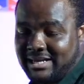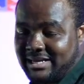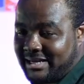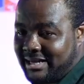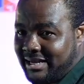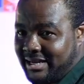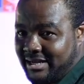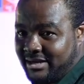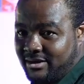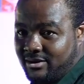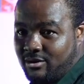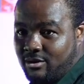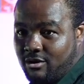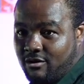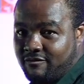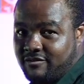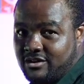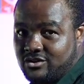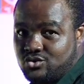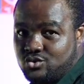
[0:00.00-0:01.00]
9
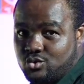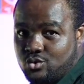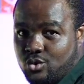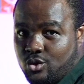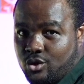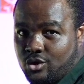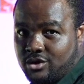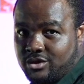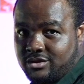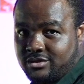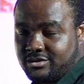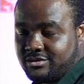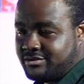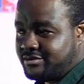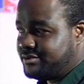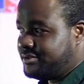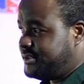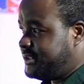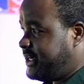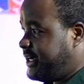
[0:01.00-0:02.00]
of the 2 chord,
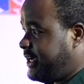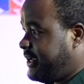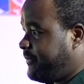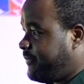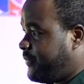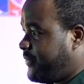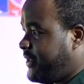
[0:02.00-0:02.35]
right?